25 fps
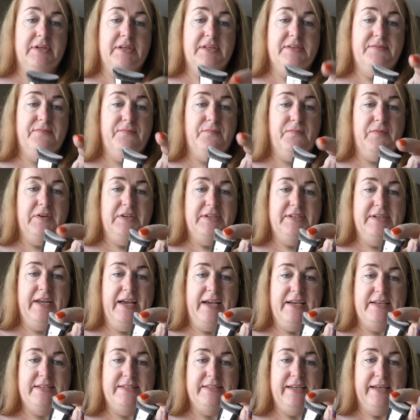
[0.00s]
It's
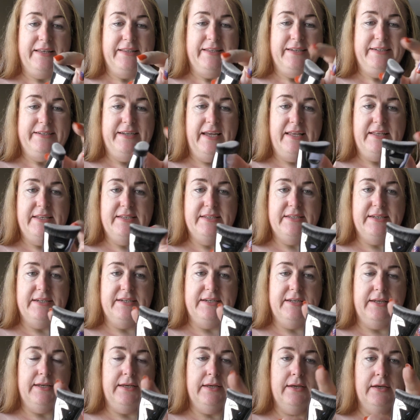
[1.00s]
fantastic. The
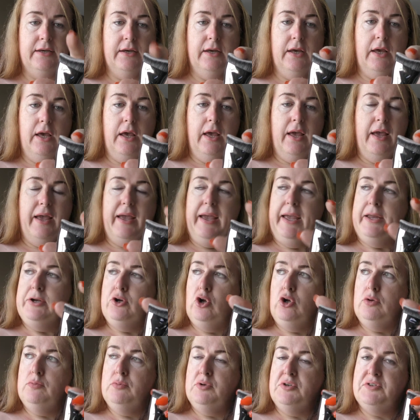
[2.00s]
density, it
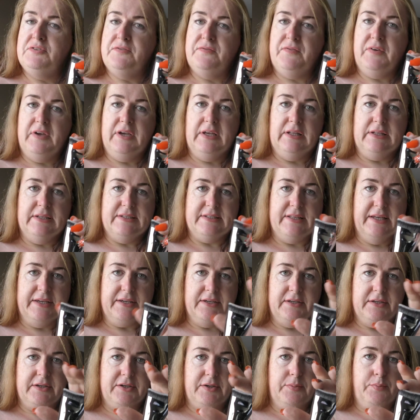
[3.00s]
almost feels
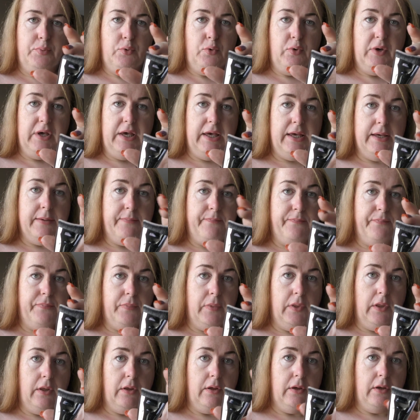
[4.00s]
like a kabuki.
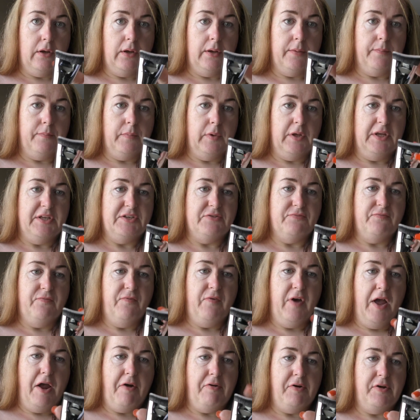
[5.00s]
It's
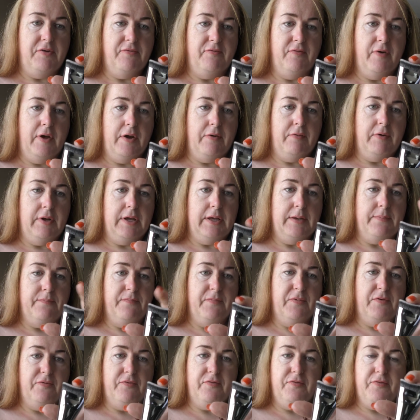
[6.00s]
very, very
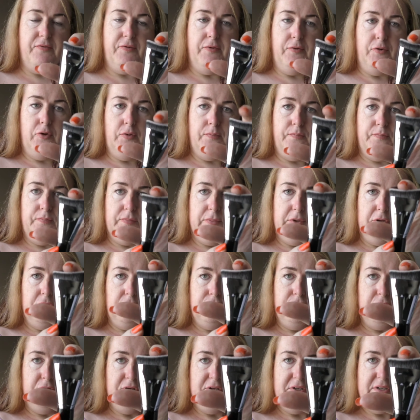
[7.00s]
firm. I don't know
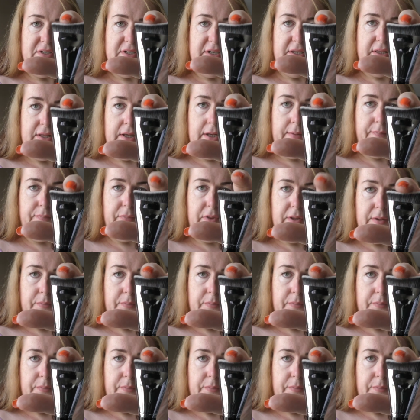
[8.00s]
if you can see that.